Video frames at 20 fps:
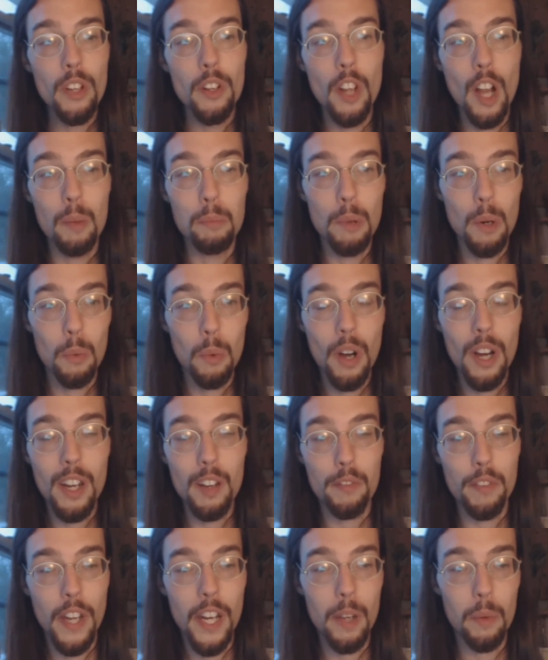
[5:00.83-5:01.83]
Number
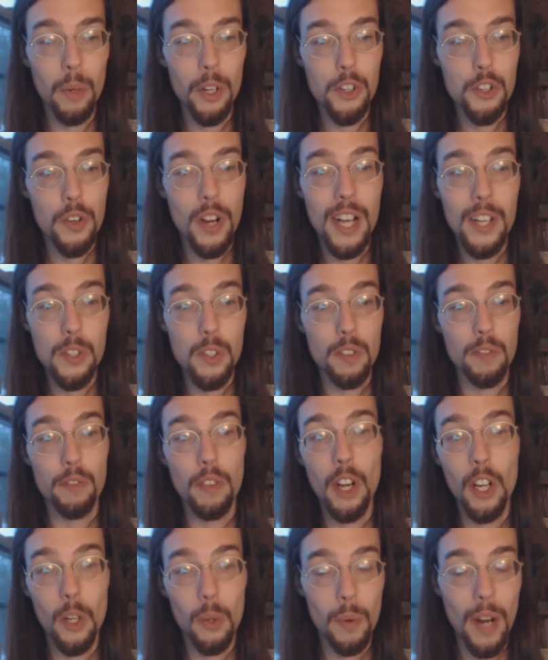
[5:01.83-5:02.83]
one, if anyone tries to
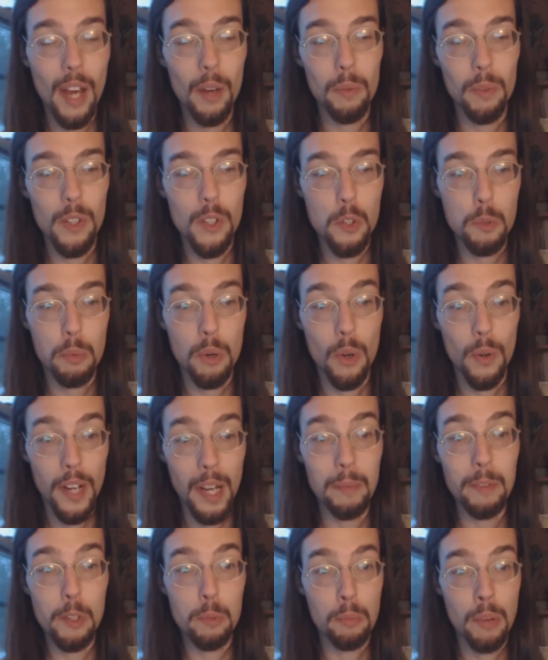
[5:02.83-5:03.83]
fuck around with this
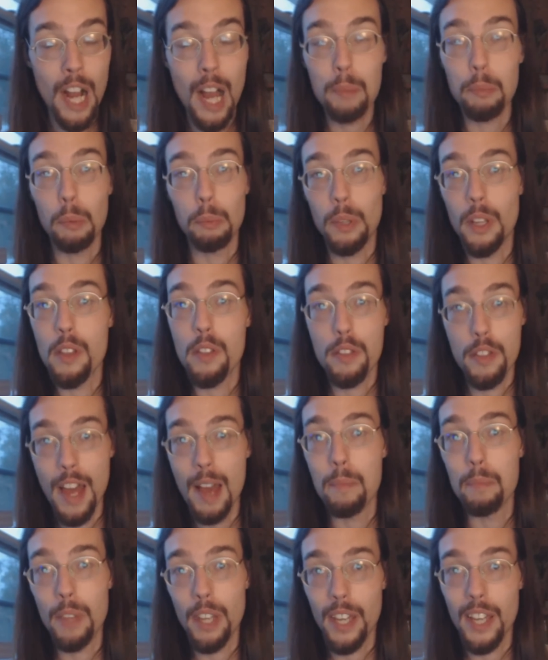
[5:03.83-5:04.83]
program, it's probably
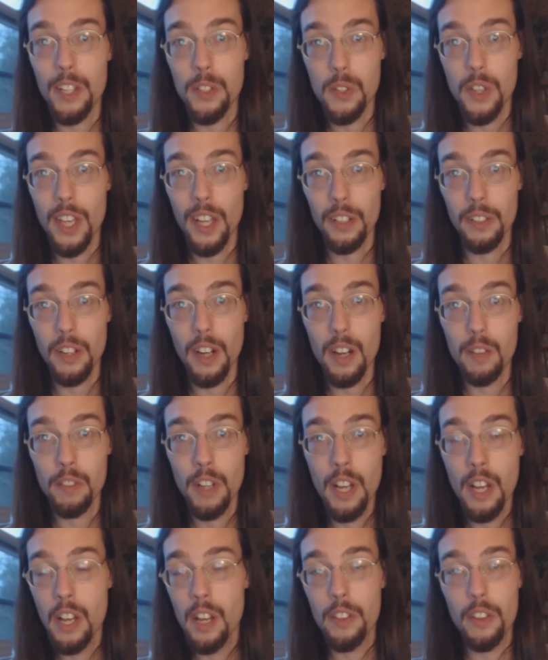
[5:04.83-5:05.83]
them that gets kicked off.